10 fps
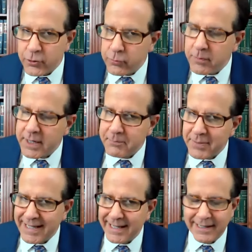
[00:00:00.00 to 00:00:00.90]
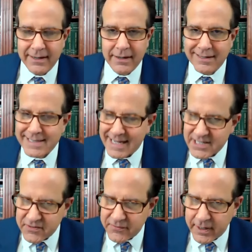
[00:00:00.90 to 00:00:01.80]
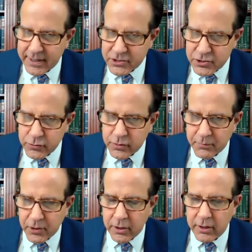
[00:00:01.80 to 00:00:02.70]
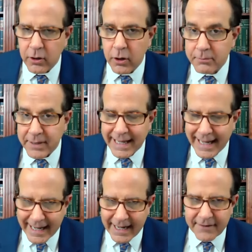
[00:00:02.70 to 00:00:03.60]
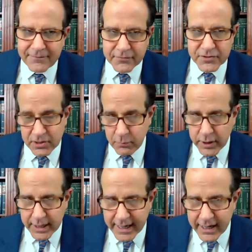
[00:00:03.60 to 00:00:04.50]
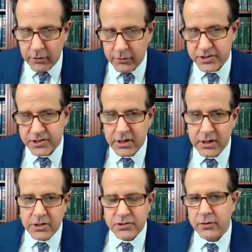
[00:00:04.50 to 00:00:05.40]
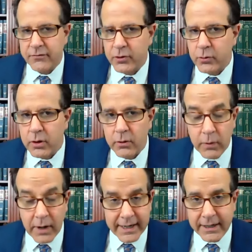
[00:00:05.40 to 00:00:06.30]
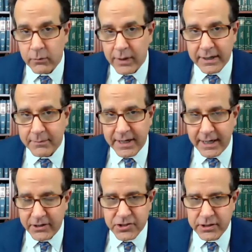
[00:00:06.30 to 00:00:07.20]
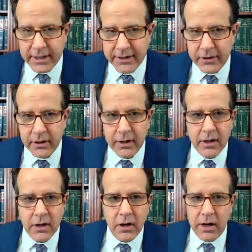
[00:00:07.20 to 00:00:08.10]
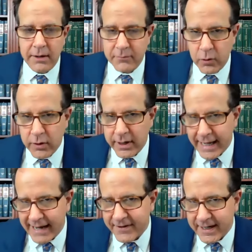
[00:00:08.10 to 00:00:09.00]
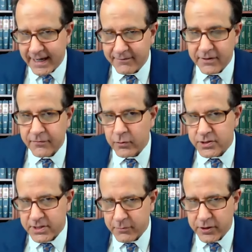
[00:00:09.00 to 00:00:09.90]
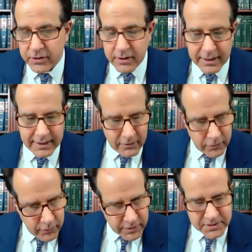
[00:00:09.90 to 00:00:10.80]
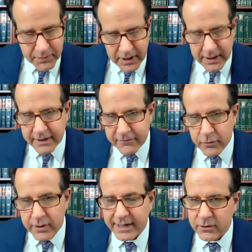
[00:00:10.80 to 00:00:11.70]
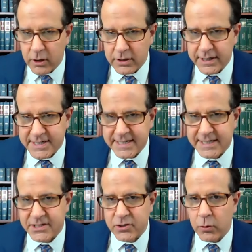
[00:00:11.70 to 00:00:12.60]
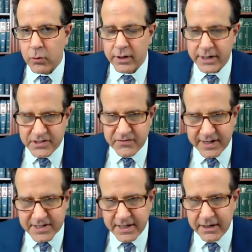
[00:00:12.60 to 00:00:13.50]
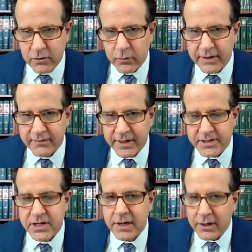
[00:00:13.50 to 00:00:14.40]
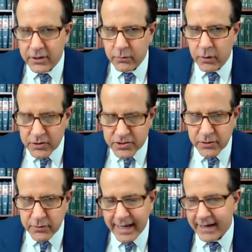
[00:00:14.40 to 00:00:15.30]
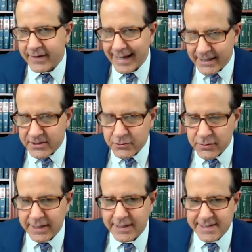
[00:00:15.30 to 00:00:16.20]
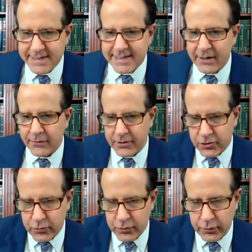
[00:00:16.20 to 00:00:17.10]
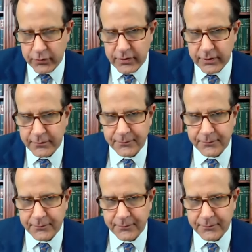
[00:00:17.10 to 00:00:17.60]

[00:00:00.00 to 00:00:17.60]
who might be testifying to the bar on behalf of someone else. So if you are writing a recommendation letter um, or an affidavit for someone who is applying for a law license or is facing a grievance, you also have a duty to tell the truth.